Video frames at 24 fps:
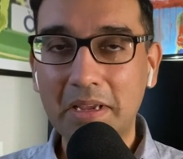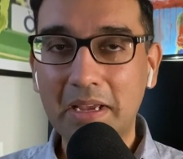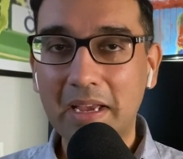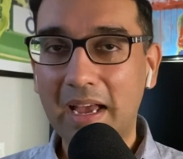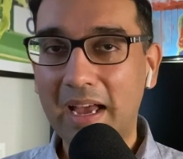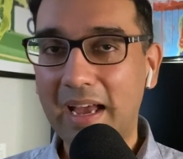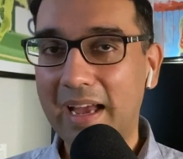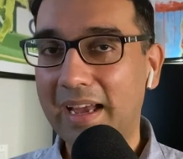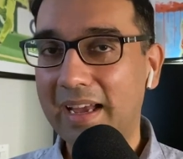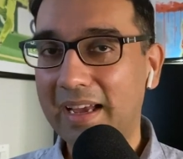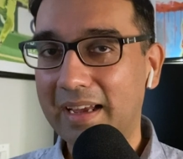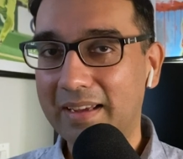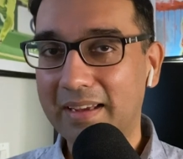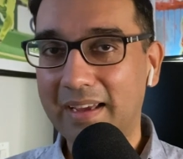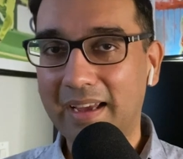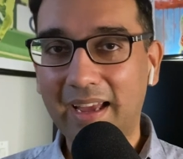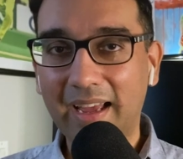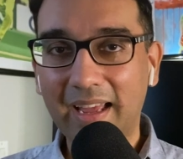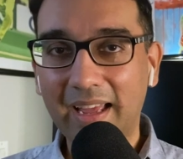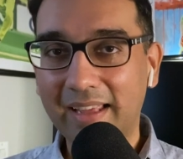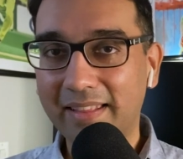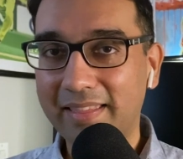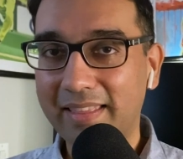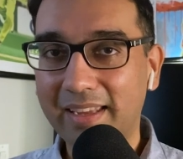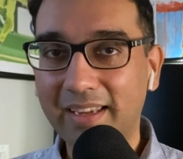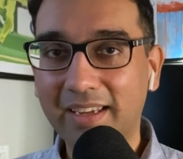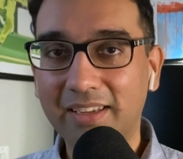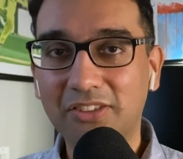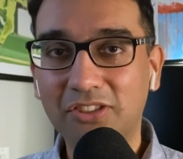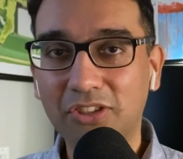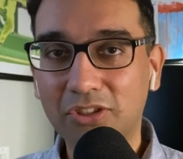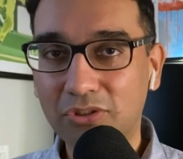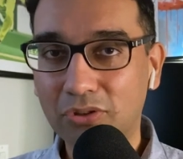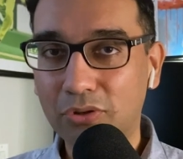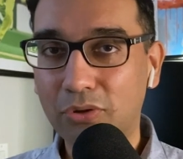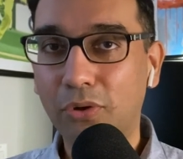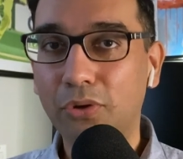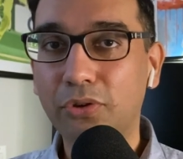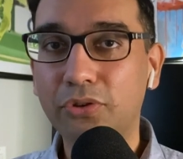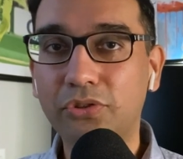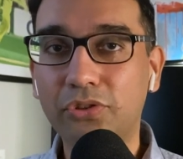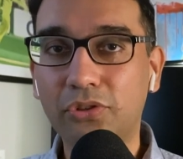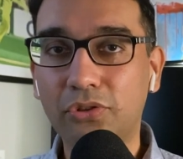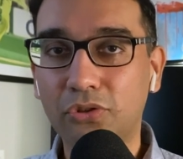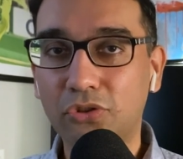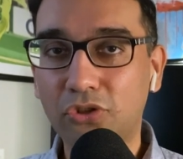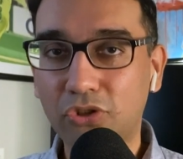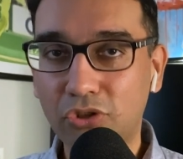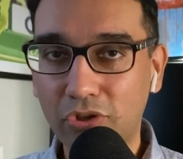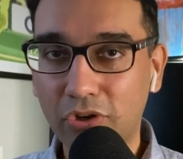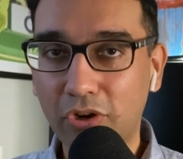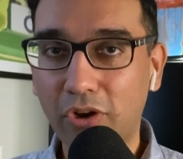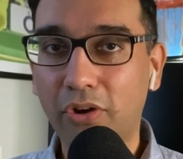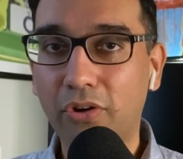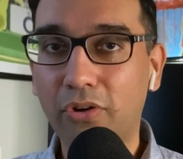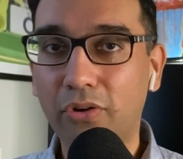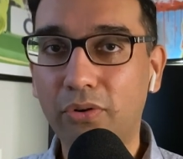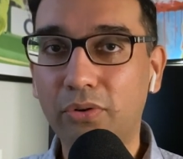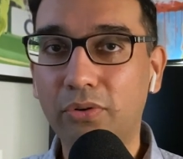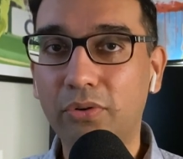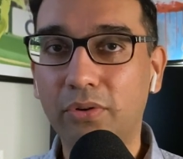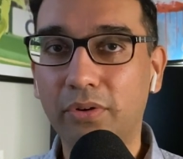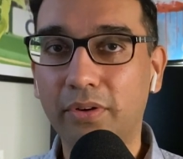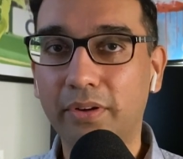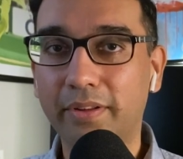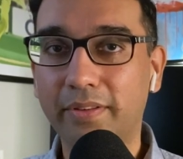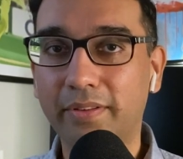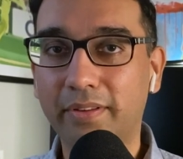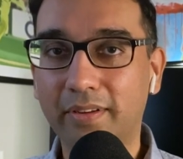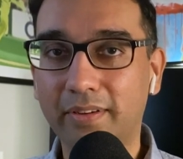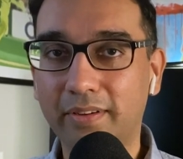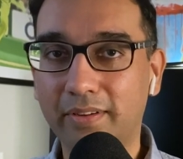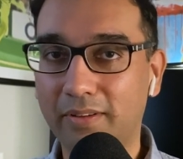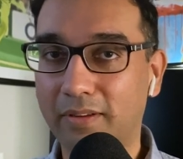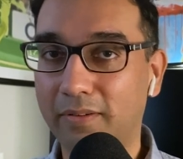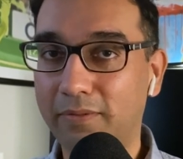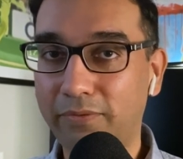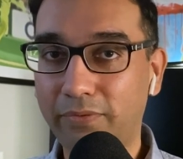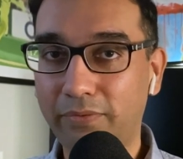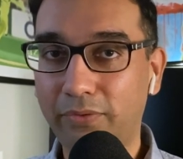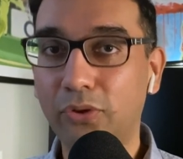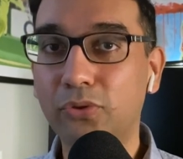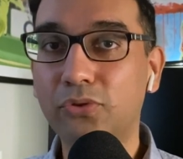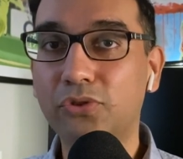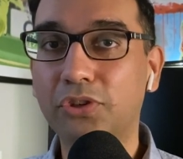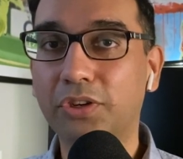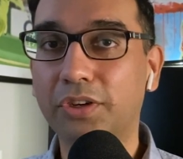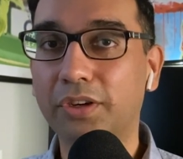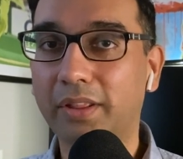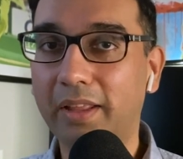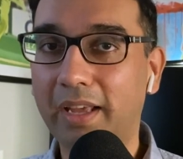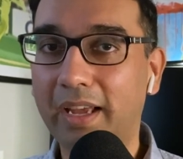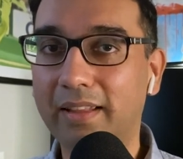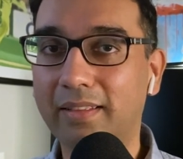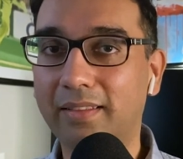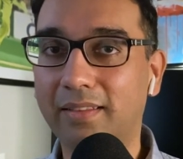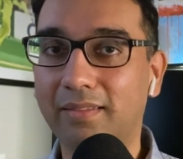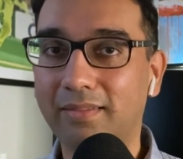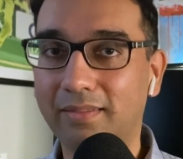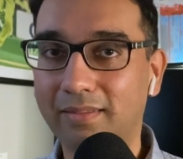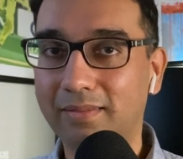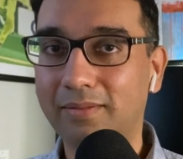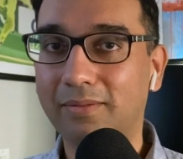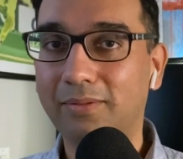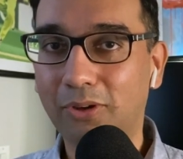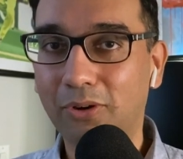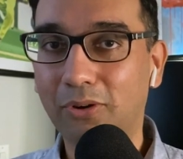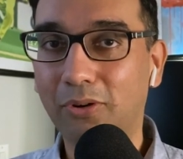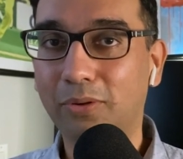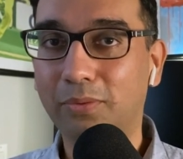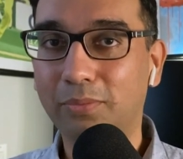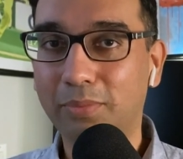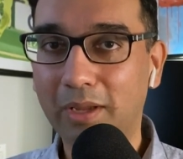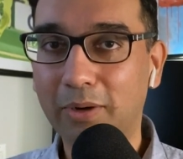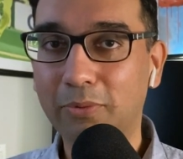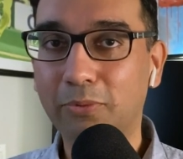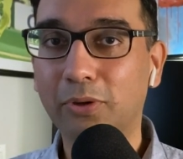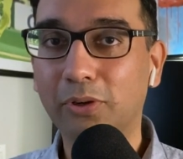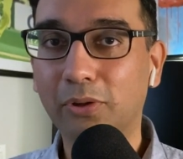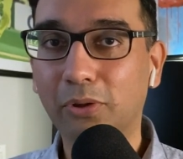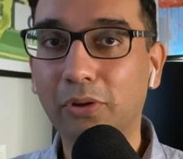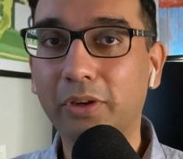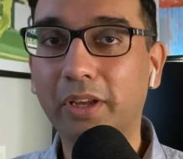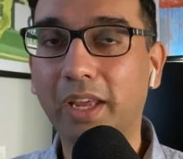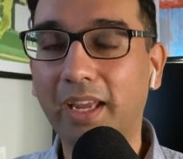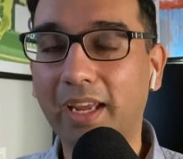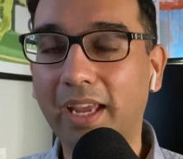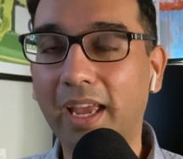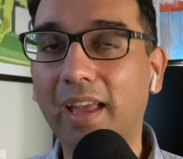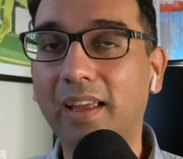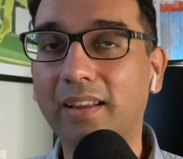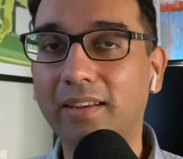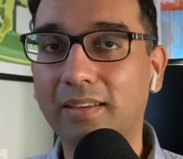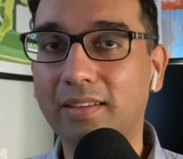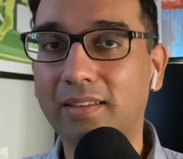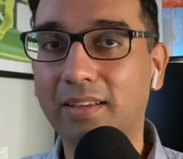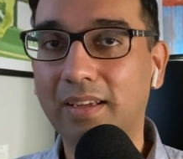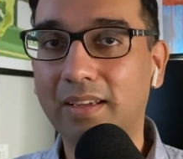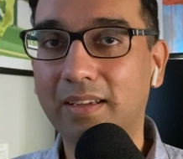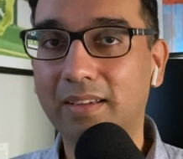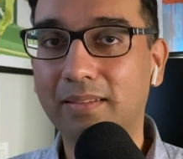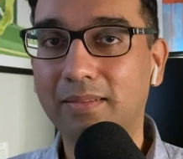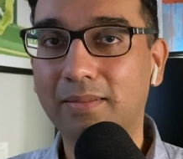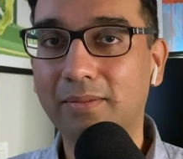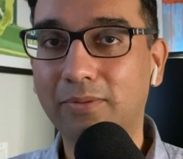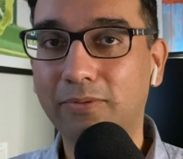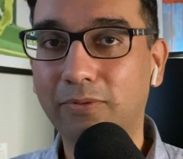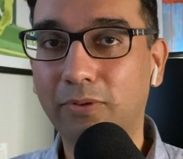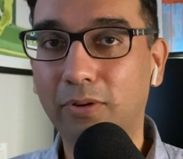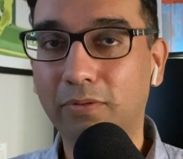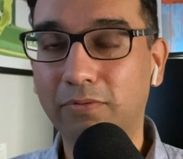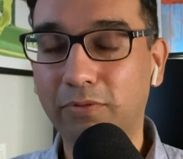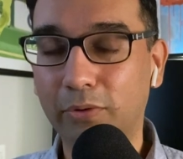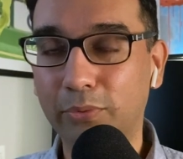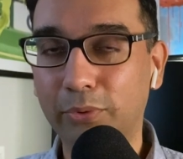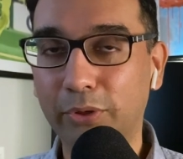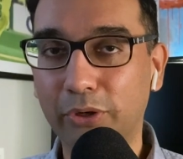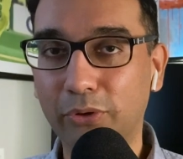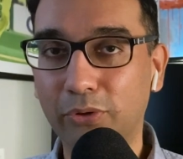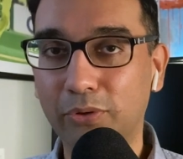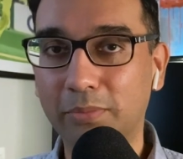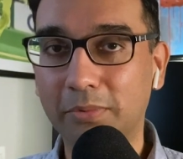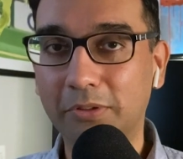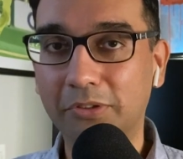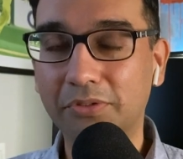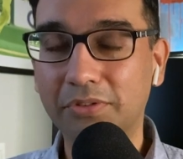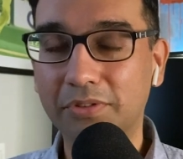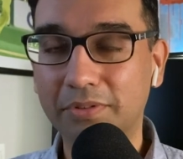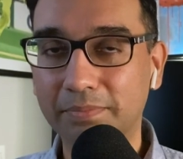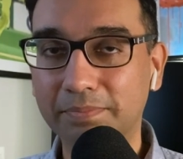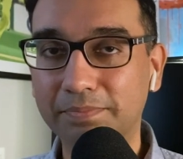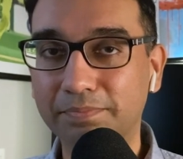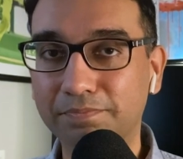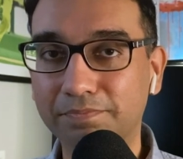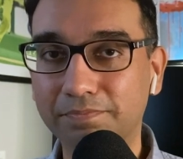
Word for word: uh, I, I think it just goes to show the, the future that, you know, that we're looking at uh, for, for renewables.